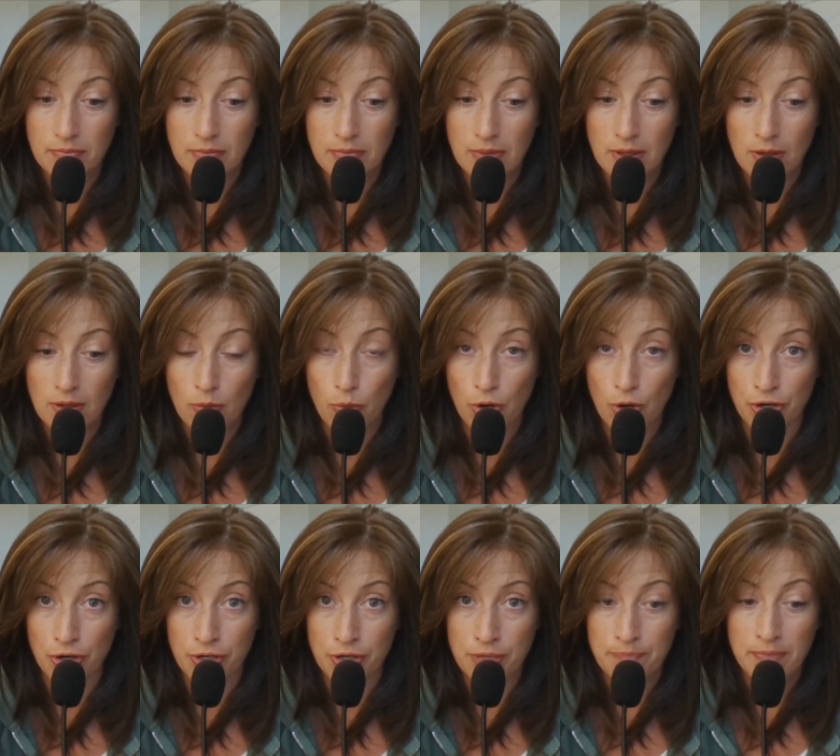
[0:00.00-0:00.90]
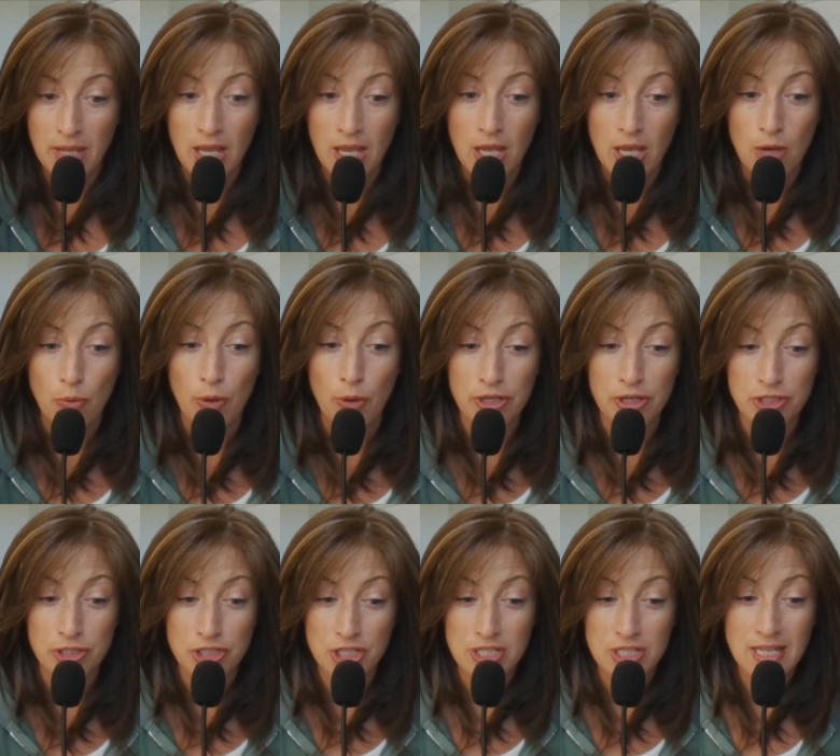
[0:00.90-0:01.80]
word, where
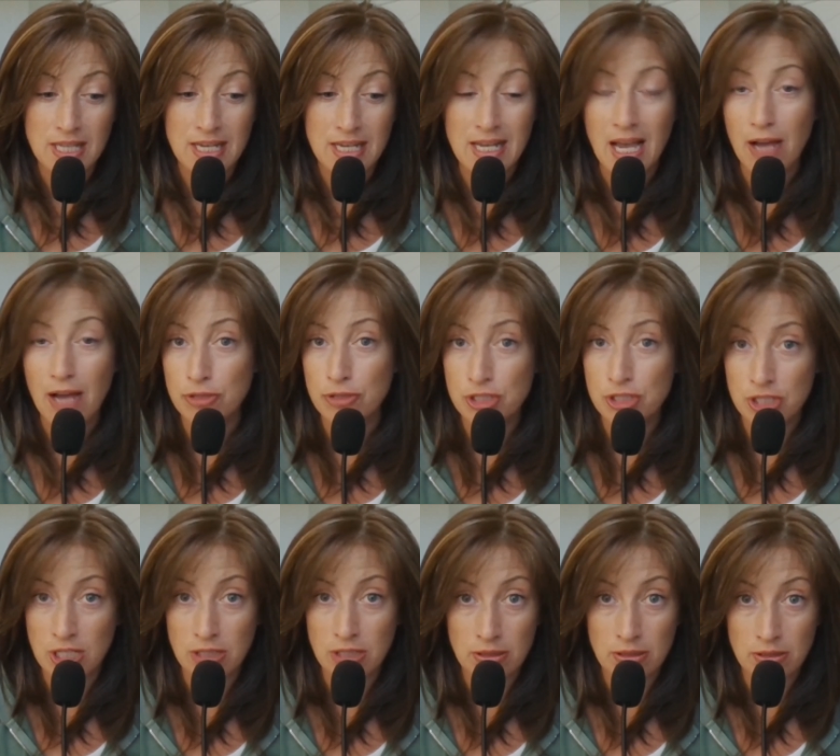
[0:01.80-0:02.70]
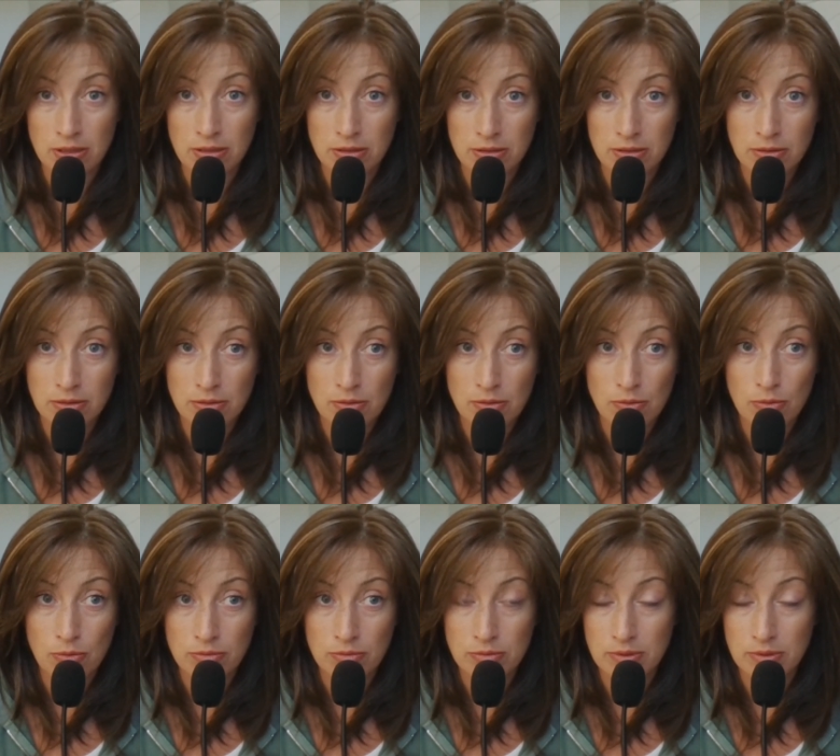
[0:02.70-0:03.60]
she said how she
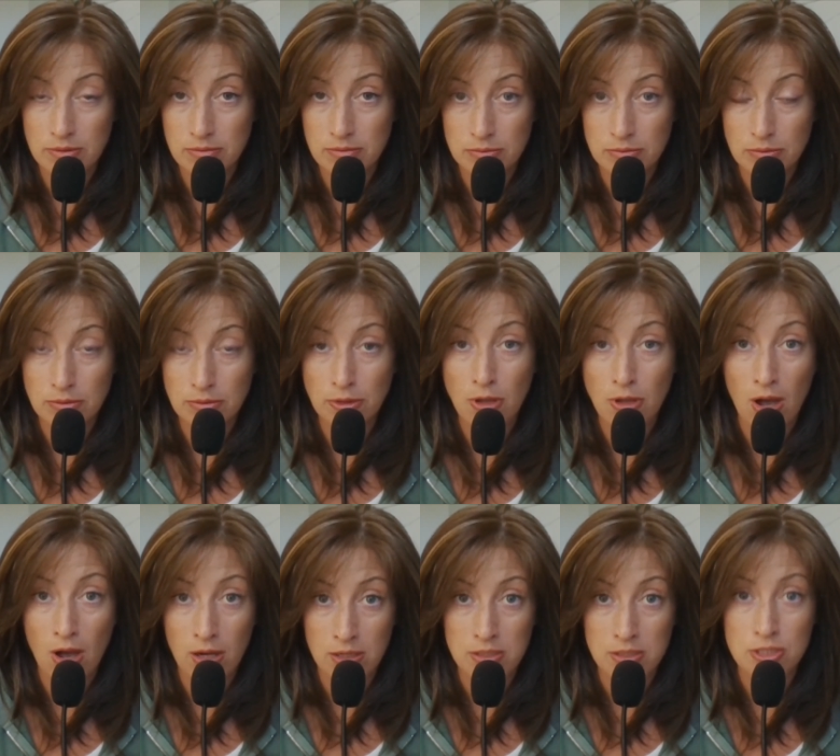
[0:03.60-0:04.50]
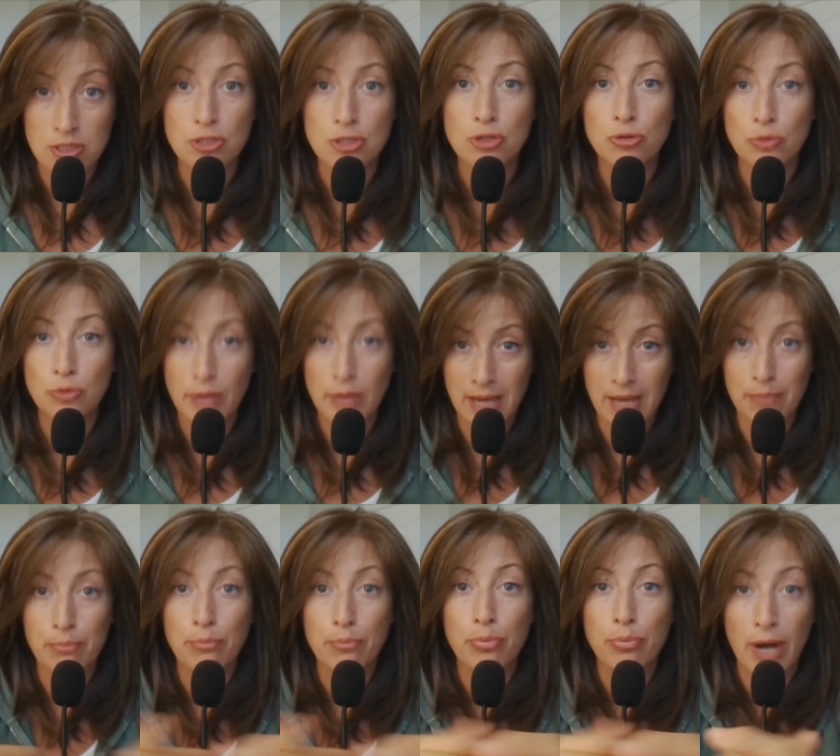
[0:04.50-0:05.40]
longs to
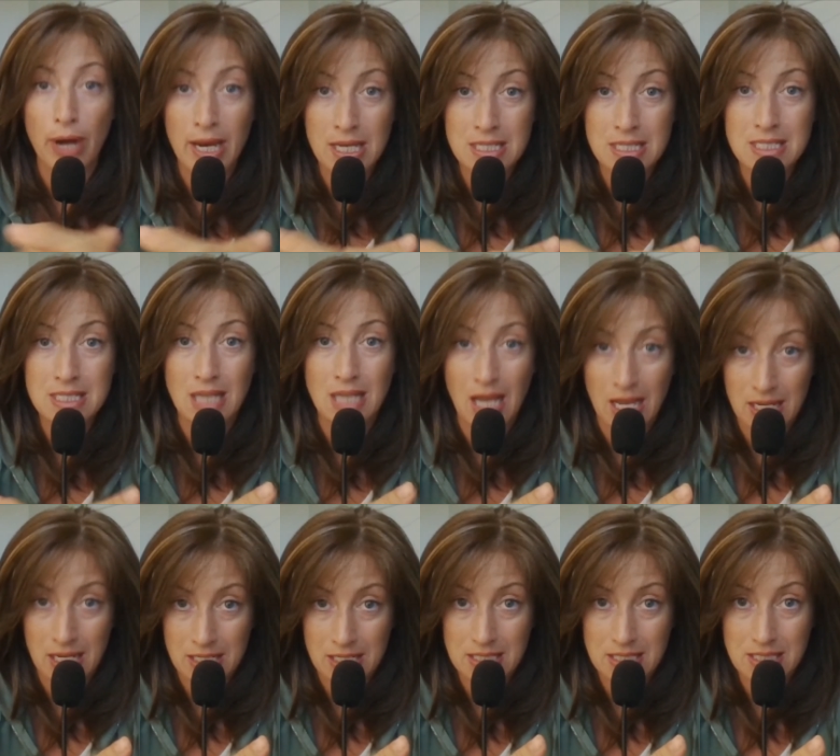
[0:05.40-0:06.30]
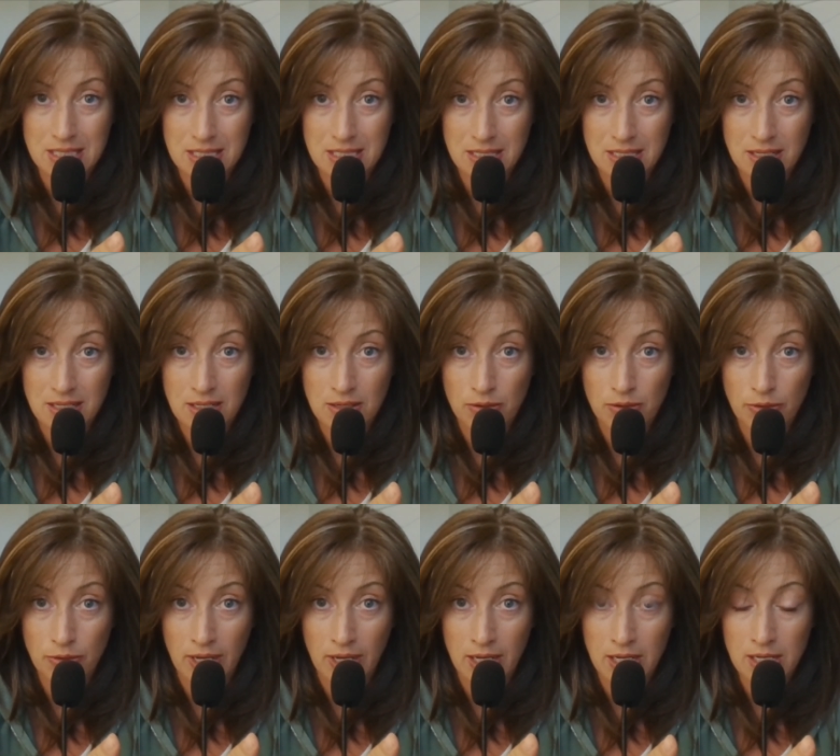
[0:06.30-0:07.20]
embrace us,
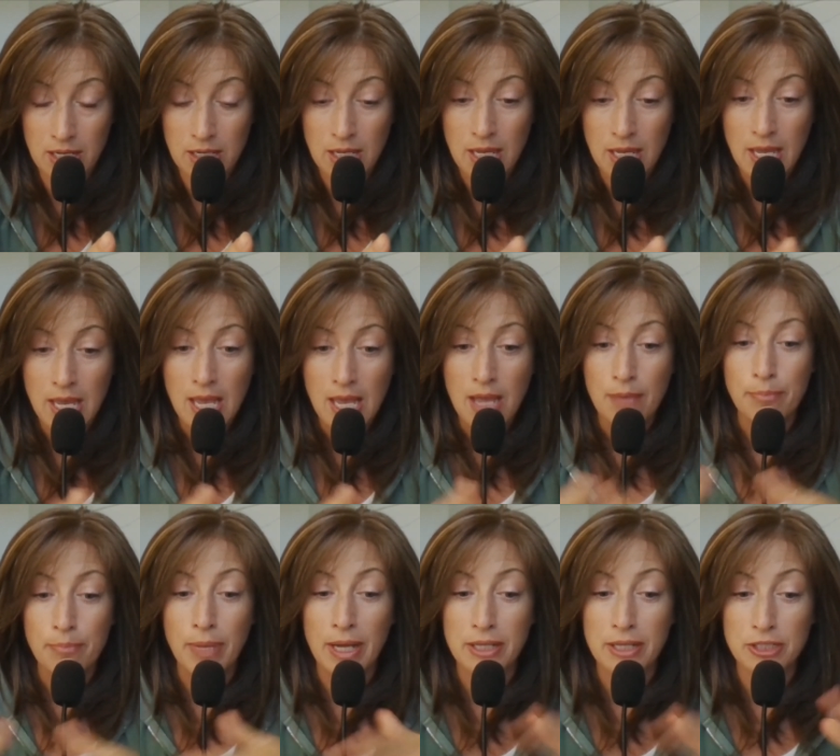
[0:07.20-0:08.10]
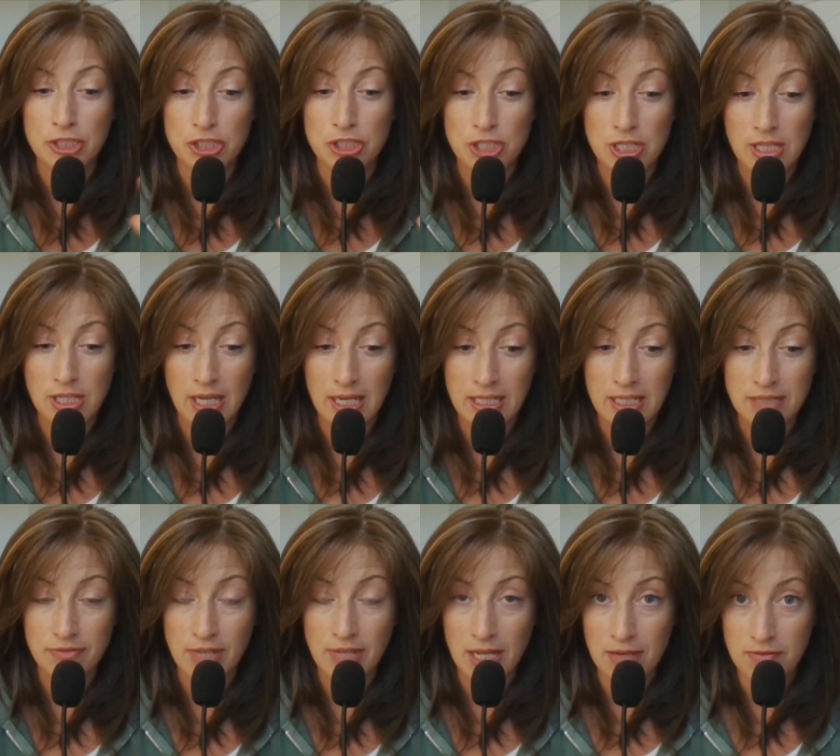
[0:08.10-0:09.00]
okay? But she kind
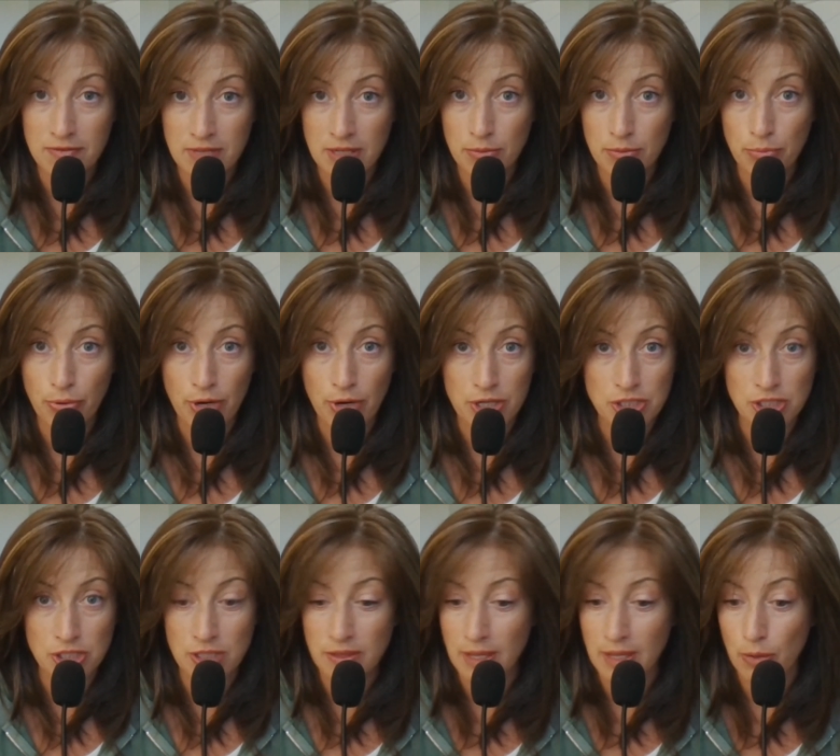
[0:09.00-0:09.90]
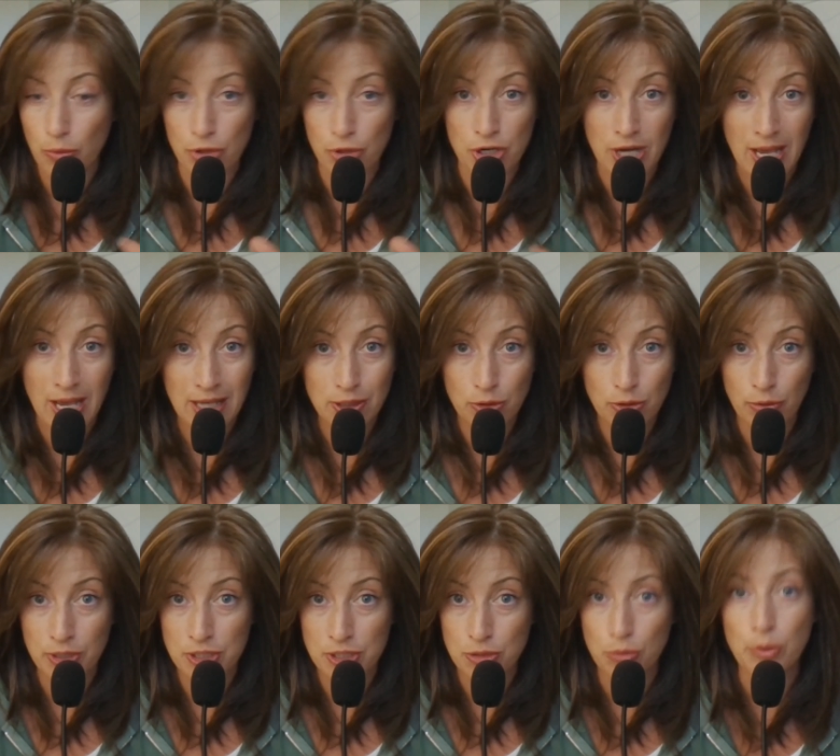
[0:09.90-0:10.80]
of gave the impression that we're not
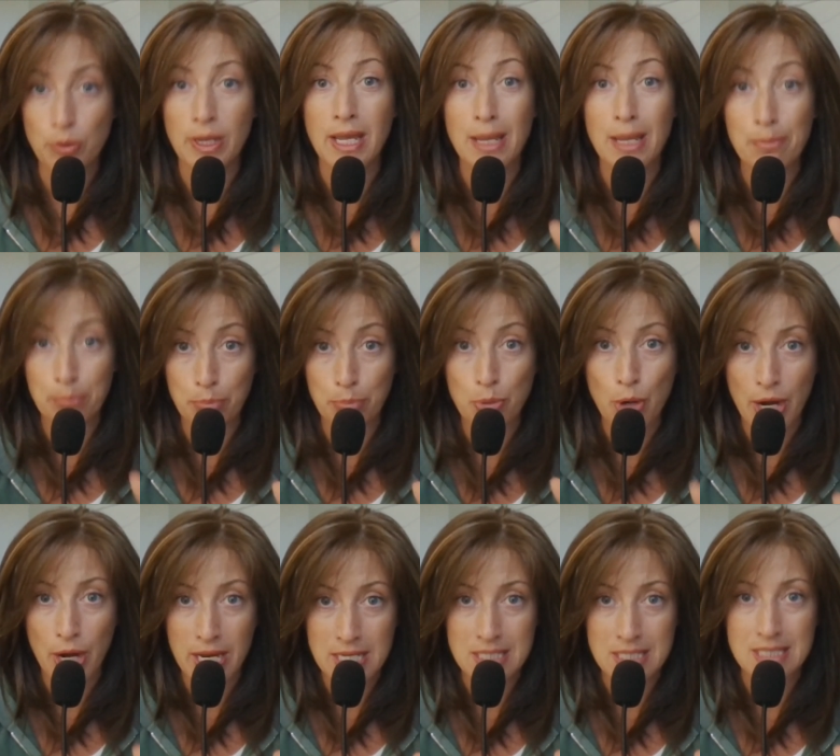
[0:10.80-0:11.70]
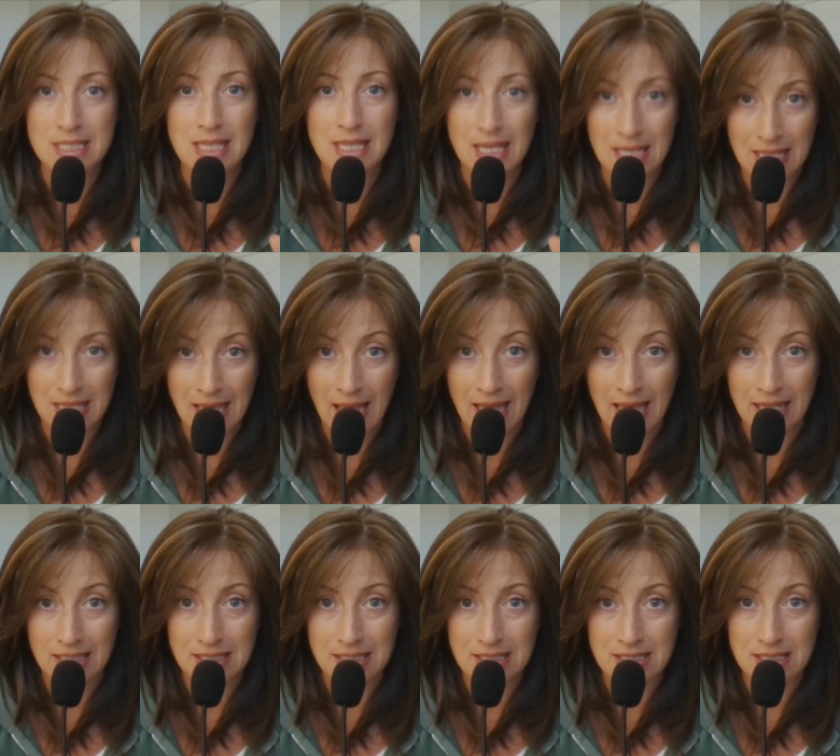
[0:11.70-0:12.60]
going to embrace
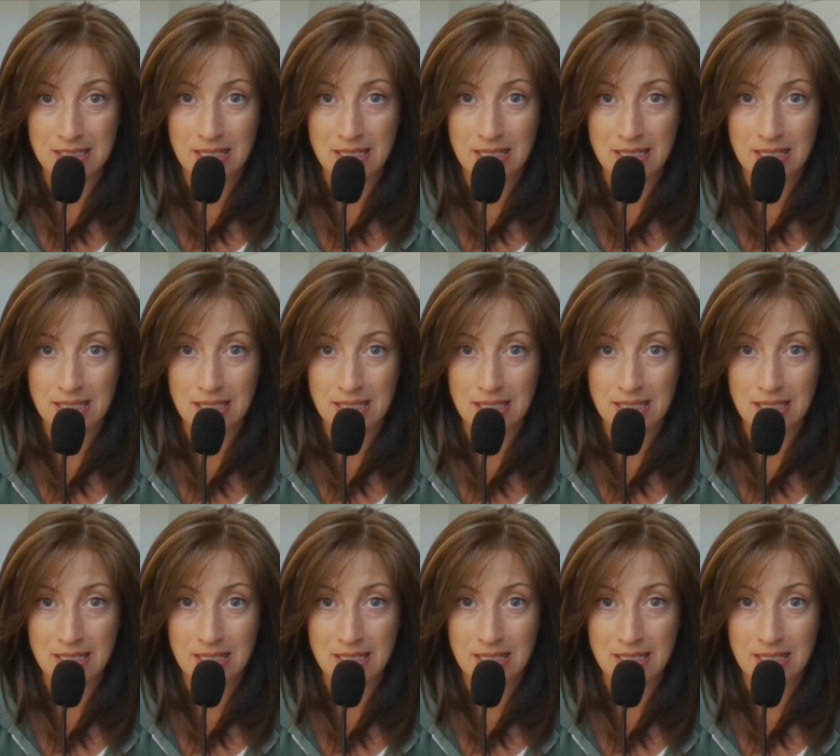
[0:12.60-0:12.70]
yet.